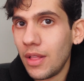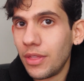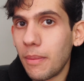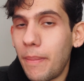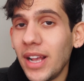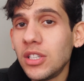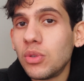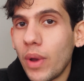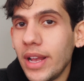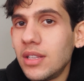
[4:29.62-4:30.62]
The best
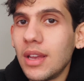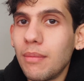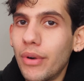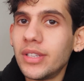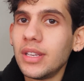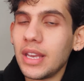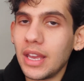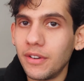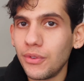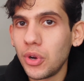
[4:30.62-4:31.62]
way to impress an
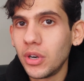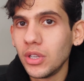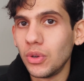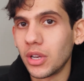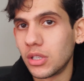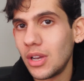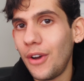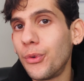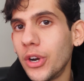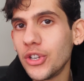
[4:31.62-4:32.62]
interviewer during a
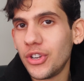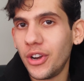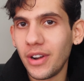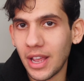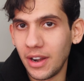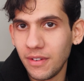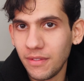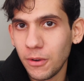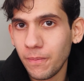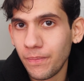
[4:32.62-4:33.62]
software engineering
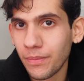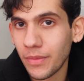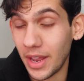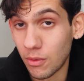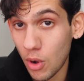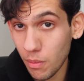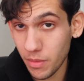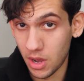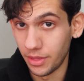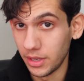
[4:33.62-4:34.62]
interview, and quote
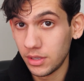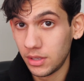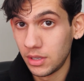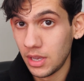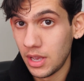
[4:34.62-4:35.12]
me on this,